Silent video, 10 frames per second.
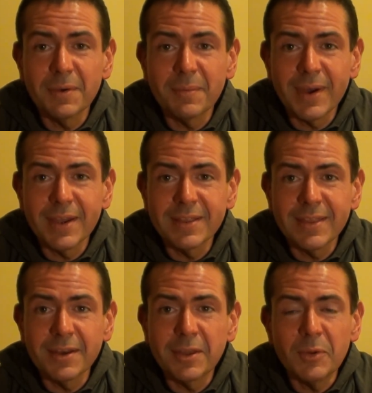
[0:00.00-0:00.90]
my
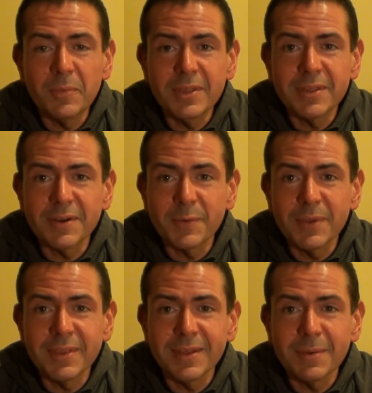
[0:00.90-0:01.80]
10 kilometer
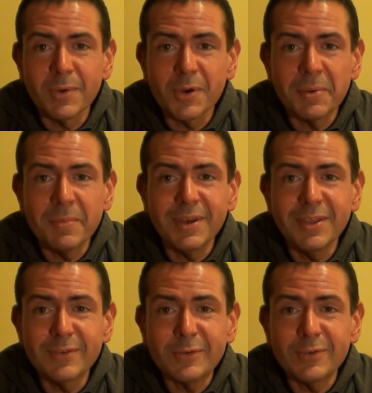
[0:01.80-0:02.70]
with broken
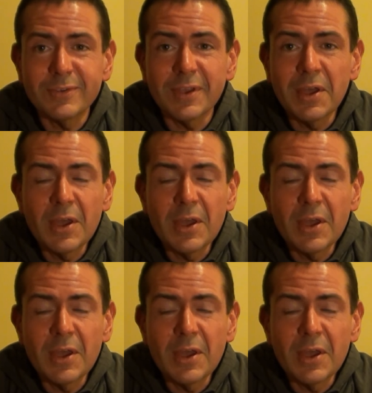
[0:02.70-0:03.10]
meniscus,